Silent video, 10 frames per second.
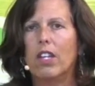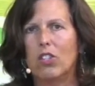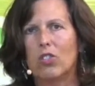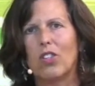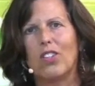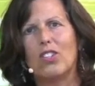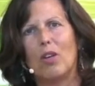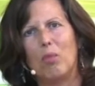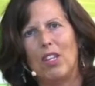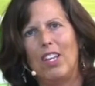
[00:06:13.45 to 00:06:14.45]
It's certainly
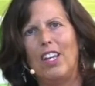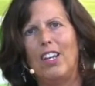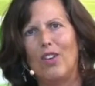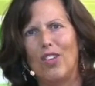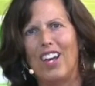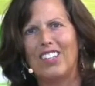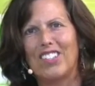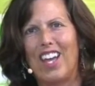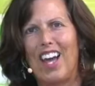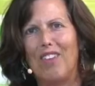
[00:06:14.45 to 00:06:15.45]
something the ego likes
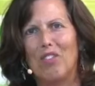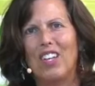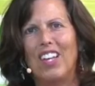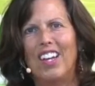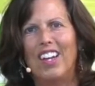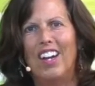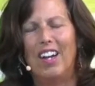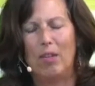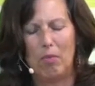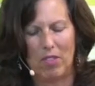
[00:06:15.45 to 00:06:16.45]
to have
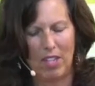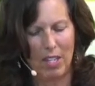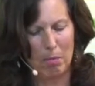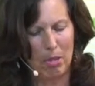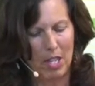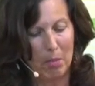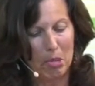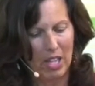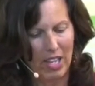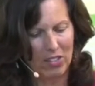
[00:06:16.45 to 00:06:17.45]
in
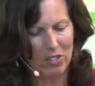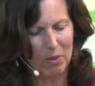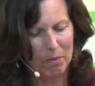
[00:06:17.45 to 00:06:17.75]
place.